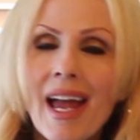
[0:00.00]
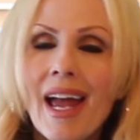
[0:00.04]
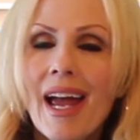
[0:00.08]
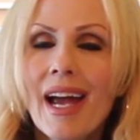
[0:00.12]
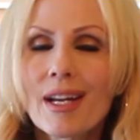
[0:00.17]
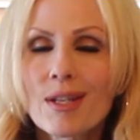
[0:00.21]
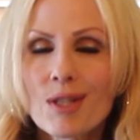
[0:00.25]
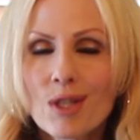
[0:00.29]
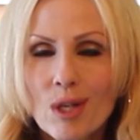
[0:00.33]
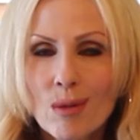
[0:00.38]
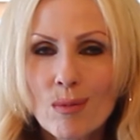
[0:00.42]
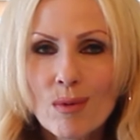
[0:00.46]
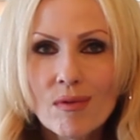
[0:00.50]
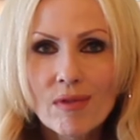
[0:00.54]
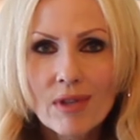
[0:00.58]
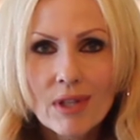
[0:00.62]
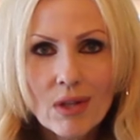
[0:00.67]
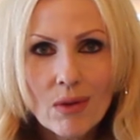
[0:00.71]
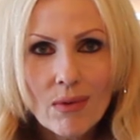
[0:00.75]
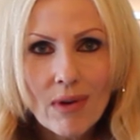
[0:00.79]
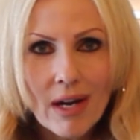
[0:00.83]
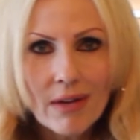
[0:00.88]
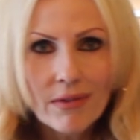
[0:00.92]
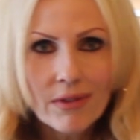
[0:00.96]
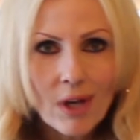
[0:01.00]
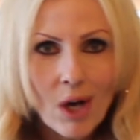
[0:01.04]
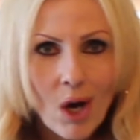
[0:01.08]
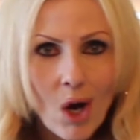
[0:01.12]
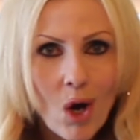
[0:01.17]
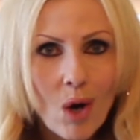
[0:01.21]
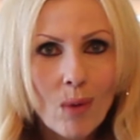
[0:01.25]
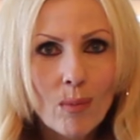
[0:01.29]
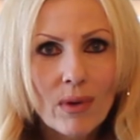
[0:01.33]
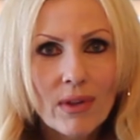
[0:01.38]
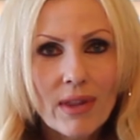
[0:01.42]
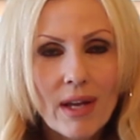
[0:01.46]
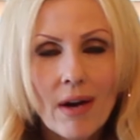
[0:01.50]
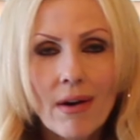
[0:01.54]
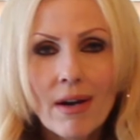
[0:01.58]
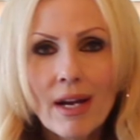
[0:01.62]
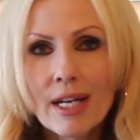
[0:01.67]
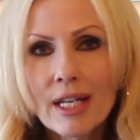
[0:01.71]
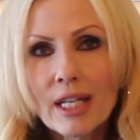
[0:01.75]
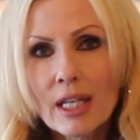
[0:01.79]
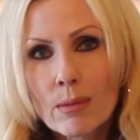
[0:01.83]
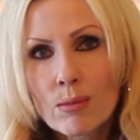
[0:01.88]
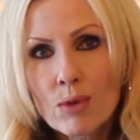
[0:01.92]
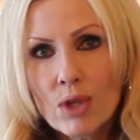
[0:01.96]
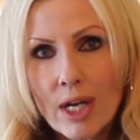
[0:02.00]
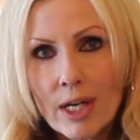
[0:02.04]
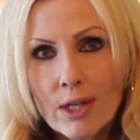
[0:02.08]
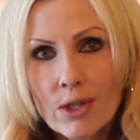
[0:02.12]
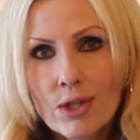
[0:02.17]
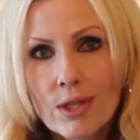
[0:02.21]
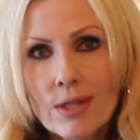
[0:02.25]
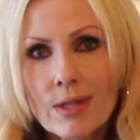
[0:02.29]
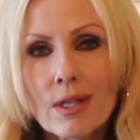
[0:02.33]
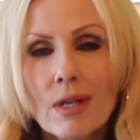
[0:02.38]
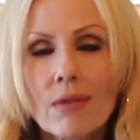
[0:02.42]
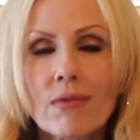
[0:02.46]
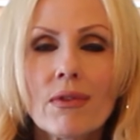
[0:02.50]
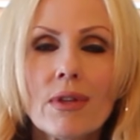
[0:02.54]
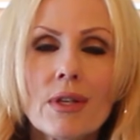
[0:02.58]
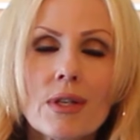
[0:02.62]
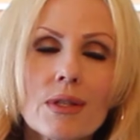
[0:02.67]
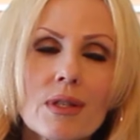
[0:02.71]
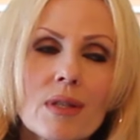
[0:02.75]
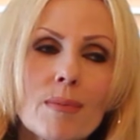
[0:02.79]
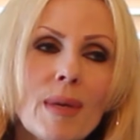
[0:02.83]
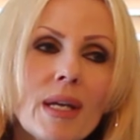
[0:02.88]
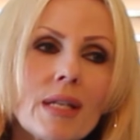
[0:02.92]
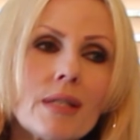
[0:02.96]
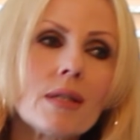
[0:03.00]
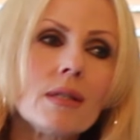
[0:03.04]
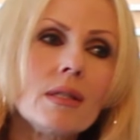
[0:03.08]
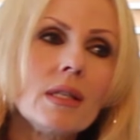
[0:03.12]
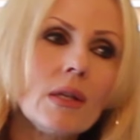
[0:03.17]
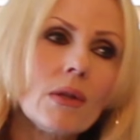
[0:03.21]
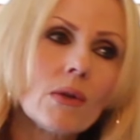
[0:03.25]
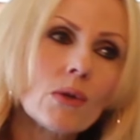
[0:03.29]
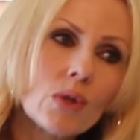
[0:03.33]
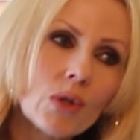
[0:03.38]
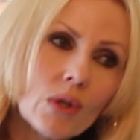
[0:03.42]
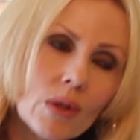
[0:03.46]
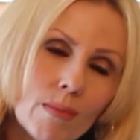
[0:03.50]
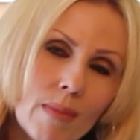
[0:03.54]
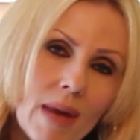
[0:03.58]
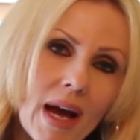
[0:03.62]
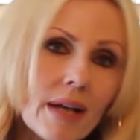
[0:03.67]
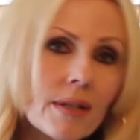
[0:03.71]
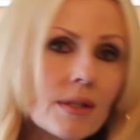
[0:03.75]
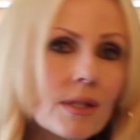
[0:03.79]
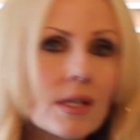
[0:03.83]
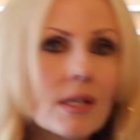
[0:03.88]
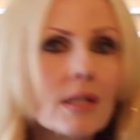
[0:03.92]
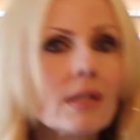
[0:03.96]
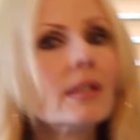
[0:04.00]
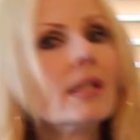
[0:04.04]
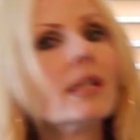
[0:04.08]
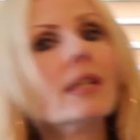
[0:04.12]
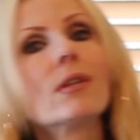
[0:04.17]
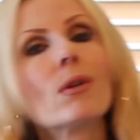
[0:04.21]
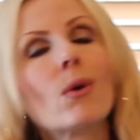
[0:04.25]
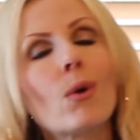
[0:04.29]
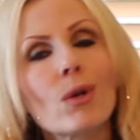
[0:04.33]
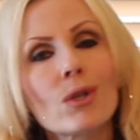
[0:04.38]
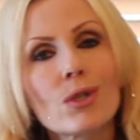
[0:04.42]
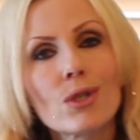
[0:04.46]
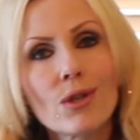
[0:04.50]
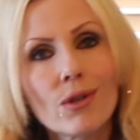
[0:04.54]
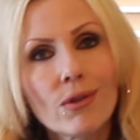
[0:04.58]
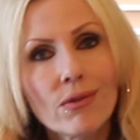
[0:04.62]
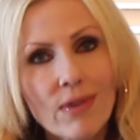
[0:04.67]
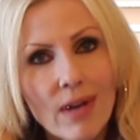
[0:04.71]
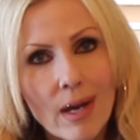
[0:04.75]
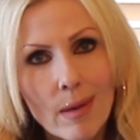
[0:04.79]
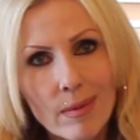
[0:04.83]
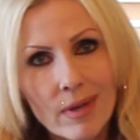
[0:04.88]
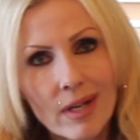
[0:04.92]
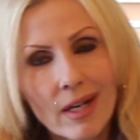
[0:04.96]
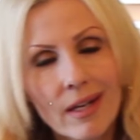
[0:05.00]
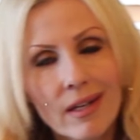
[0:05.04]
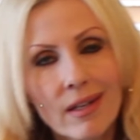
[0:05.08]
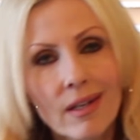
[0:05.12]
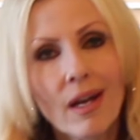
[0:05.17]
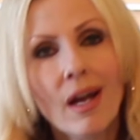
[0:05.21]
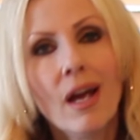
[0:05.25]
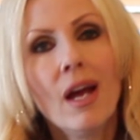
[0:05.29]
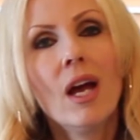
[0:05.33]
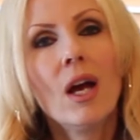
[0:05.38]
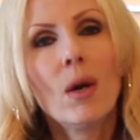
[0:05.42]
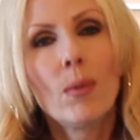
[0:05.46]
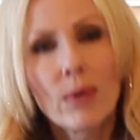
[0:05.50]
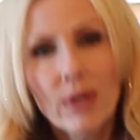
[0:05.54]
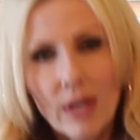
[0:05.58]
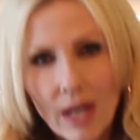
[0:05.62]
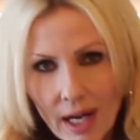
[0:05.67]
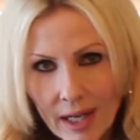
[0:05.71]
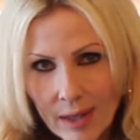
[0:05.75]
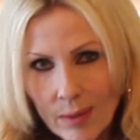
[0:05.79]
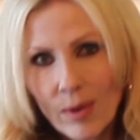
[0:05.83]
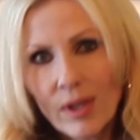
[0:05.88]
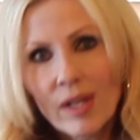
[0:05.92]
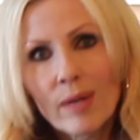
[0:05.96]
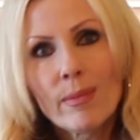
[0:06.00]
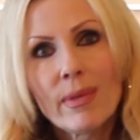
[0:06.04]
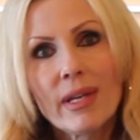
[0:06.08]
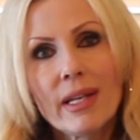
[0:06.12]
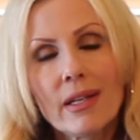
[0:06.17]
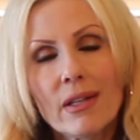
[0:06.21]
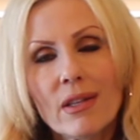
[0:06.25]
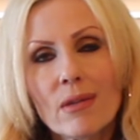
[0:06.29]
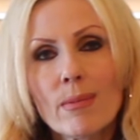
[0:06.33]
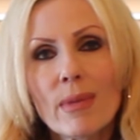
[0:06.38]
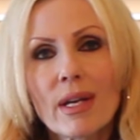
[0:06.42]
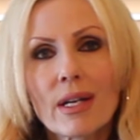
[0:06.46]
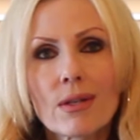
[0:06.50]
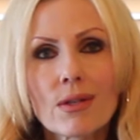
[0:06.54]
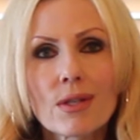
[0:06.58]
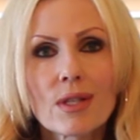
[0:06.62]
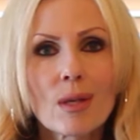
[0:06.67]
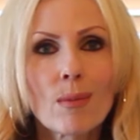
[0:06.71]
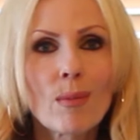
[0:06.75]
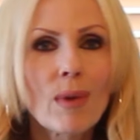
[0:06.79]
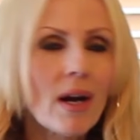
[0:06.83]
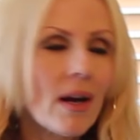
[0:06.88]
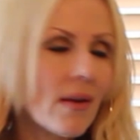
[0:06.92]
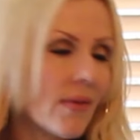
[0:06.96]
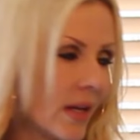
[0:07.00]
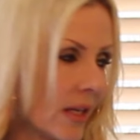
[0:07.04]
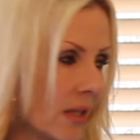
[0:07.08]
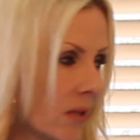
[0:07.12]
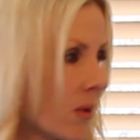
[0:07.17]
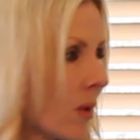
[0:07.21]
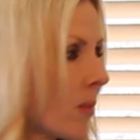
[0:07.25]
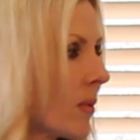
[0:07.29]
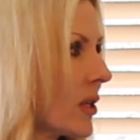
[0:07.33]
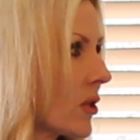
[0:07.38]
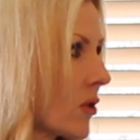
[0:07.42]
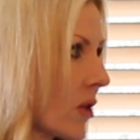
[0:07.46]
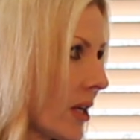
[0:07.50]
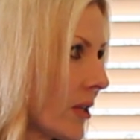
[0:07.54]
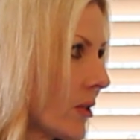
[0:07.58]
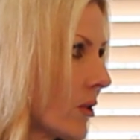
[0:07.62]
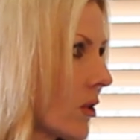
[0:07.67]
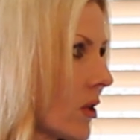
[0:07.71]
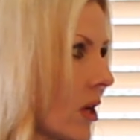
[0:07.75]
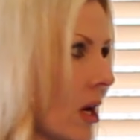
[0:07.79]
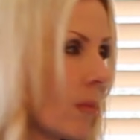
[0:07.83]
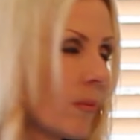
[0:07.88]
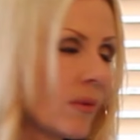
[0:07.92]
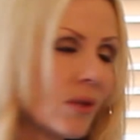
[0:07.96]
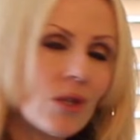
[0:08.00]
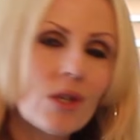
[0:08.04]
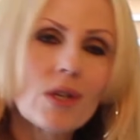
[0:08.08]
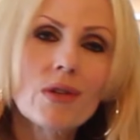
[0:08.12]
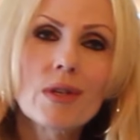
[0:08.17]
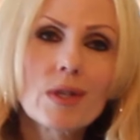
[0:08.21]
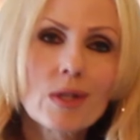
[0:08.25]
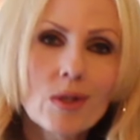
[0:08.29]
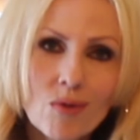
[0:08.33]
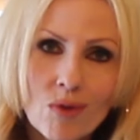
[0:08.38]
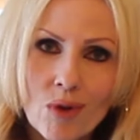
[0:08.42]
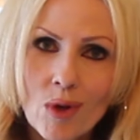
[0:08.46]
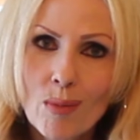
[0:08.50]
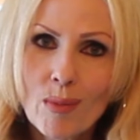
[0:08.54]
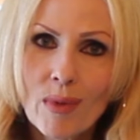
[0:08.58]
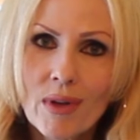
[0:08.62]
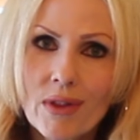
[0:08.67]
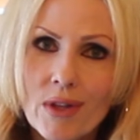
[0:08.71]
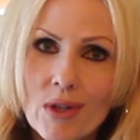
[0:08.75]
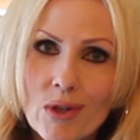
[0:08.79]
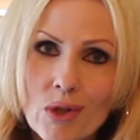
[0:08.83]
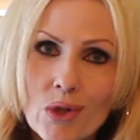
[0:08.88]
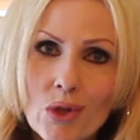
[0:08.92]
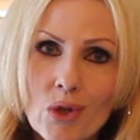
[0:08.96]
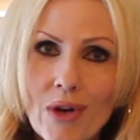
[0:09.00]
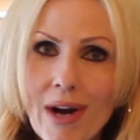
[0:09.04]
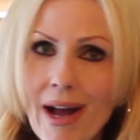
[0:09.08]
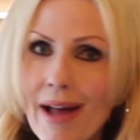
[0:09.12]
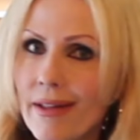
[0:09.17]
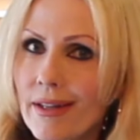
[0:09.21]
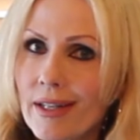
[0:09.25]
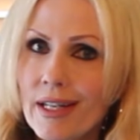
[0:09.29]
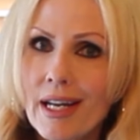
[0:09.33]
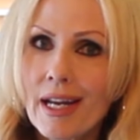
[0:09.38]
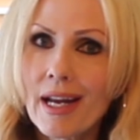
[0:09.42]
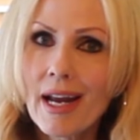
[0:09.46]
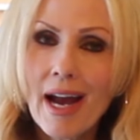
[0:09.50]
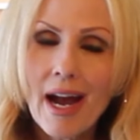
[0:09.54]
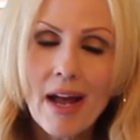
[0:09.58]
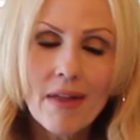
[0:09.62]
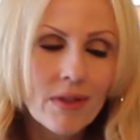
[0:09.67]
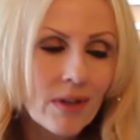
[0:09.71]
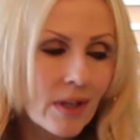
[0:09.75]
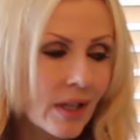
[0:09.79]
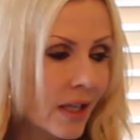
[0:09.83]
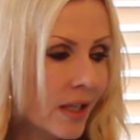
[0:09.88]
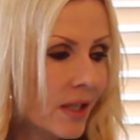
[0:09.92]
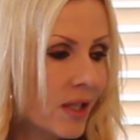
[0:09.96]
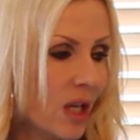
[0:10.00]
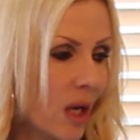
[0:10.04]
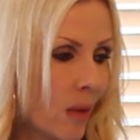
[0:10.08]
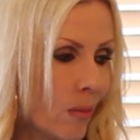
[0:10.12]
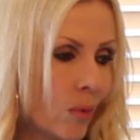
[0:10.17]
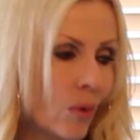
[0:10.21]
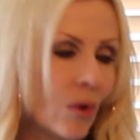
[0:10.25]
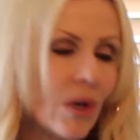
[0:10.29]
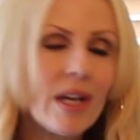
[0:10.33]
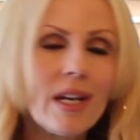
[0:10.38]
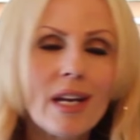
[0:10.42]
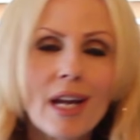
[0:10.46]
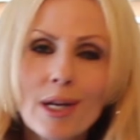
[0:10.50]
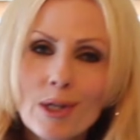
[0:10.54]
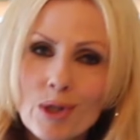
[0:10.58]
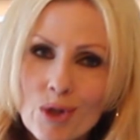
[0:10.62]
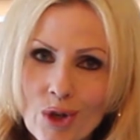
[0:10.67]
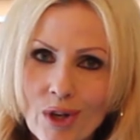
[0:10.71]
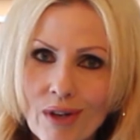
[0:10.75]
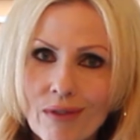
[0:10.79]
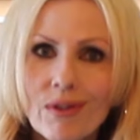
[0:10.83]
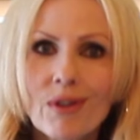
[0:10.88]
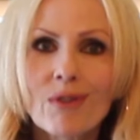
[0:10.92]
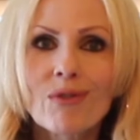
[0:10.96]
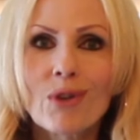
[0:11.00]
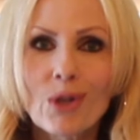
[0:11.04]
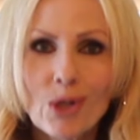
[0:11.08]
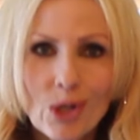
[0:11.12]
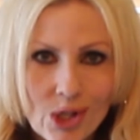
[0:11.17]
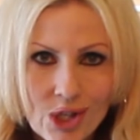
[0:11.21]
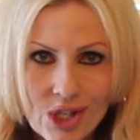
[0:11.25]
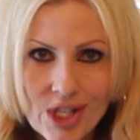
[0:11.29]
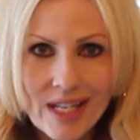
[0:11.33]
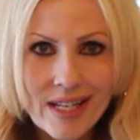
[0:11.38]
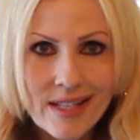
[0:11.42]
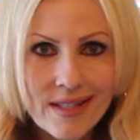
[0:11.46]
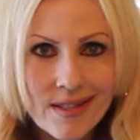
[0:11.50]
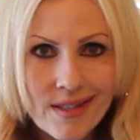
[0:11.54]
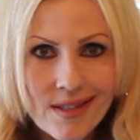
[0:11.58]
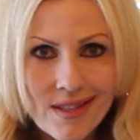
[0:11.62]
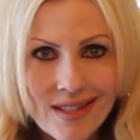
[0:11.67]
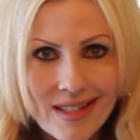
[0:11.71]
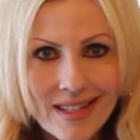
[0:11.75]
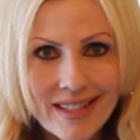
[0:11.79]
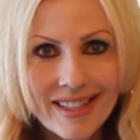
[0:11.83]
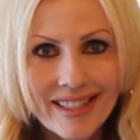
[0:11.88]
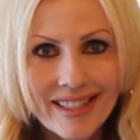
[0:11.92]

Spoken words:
as they're moving throughout the home without any objections that this space is either too masculine or too feminine. We kind of want to meet in the middle somewhere, and that's what we tried to accomplish in this room with the neutrality and the contemporary nature of the furnishings.